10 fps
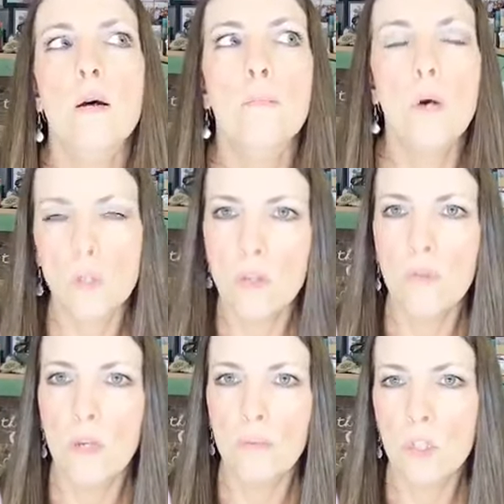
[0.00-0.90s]
most of
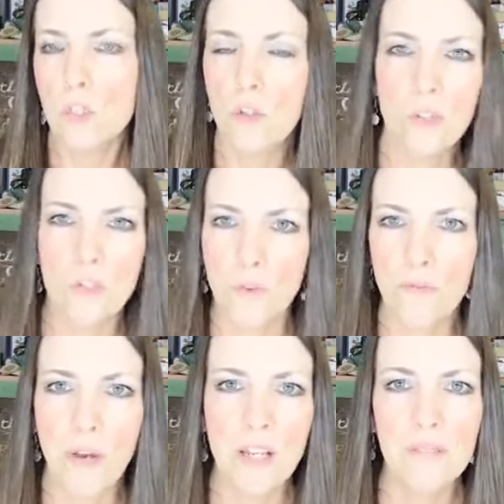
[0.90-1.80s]
them just do this for
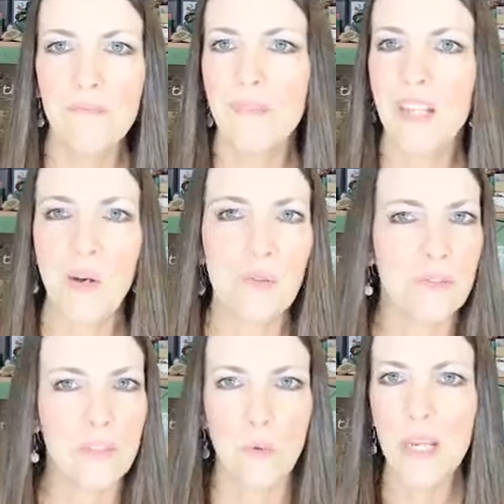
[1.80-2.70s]
fun. They don't
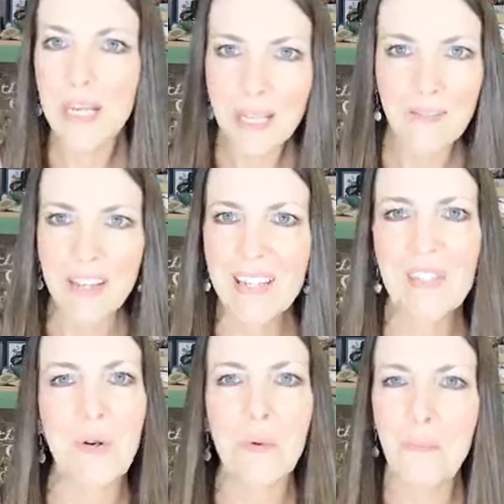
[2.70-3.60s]
do any
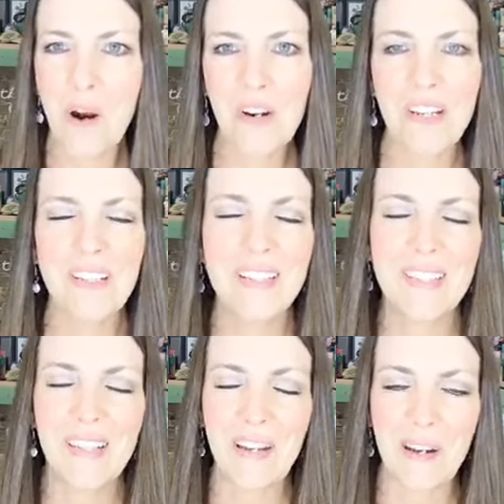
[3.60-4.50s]
events or
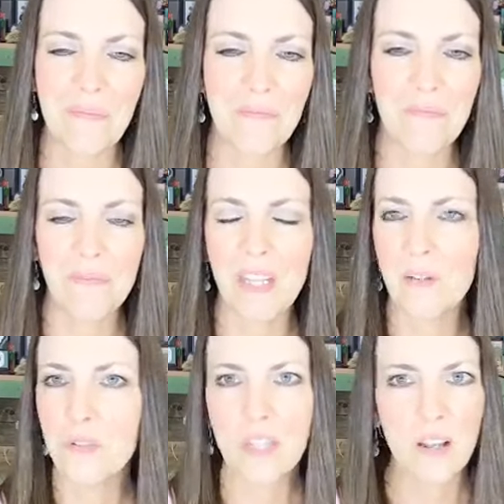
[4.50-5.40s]
parties. They
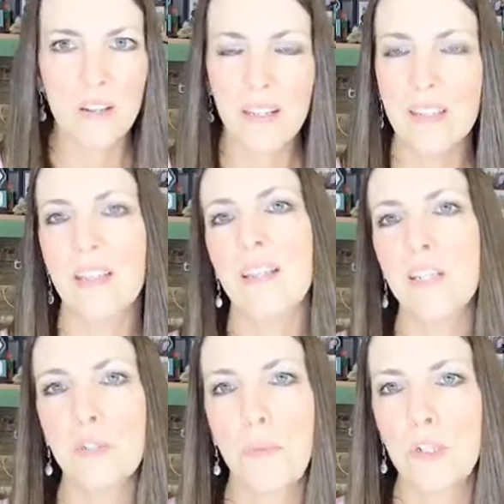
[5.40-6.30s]
don't sell anything. They
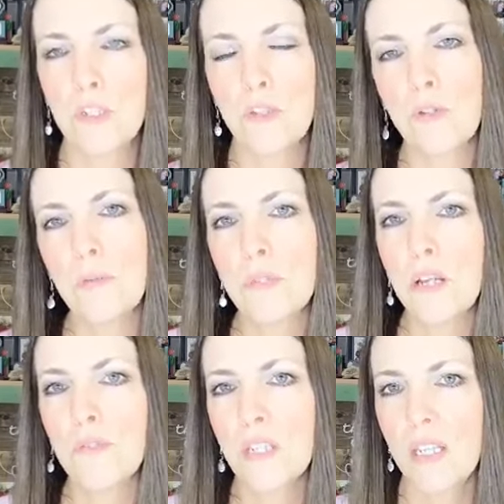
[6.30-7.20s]
just purchase through
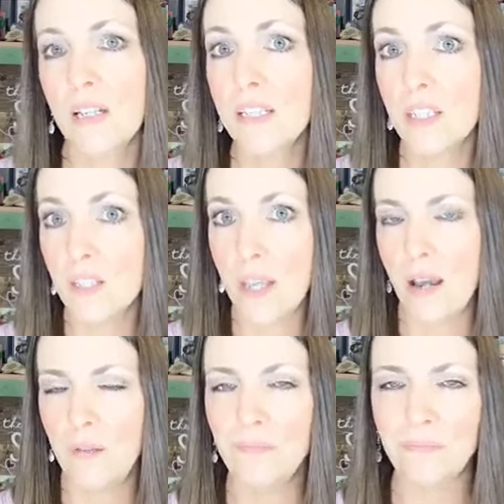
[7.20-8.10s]
themselves and get a
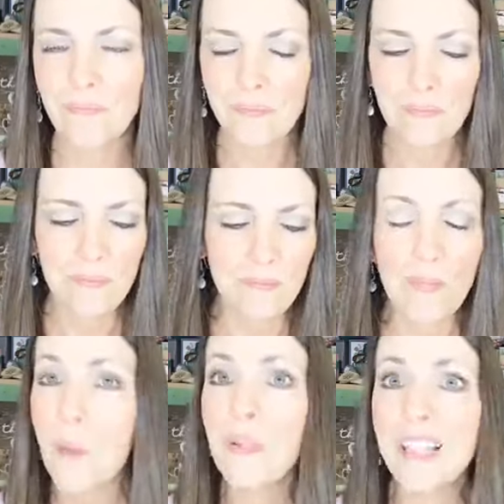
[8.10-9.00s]
discount.
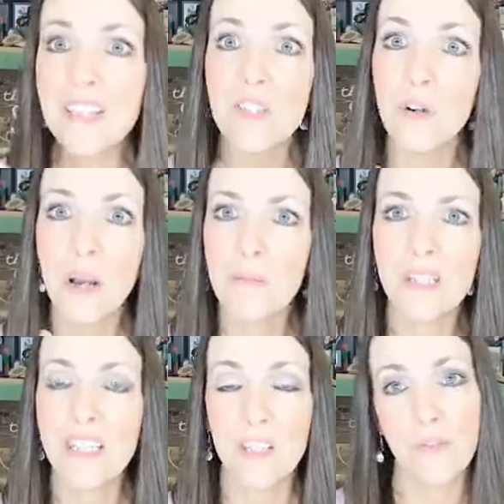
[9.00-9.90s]
But they still come to
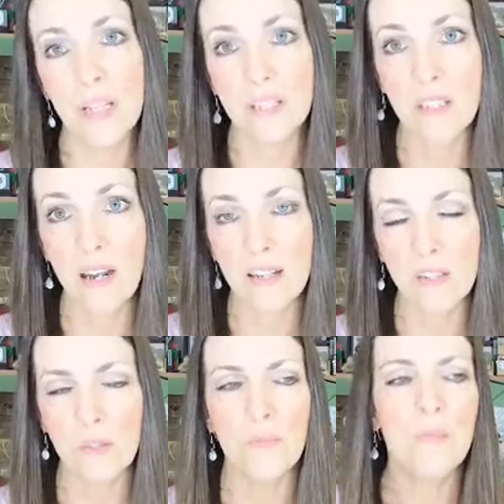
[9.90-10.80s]
these events that I
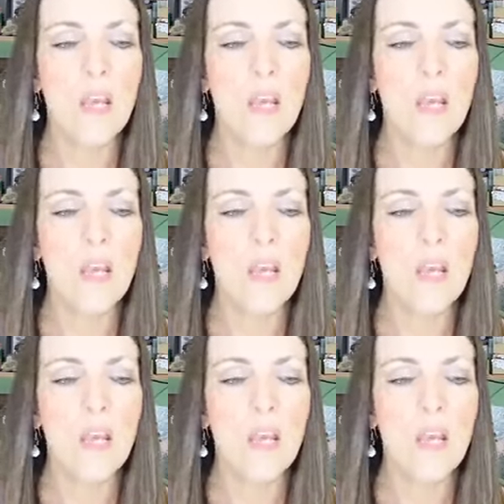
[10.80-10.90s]
do.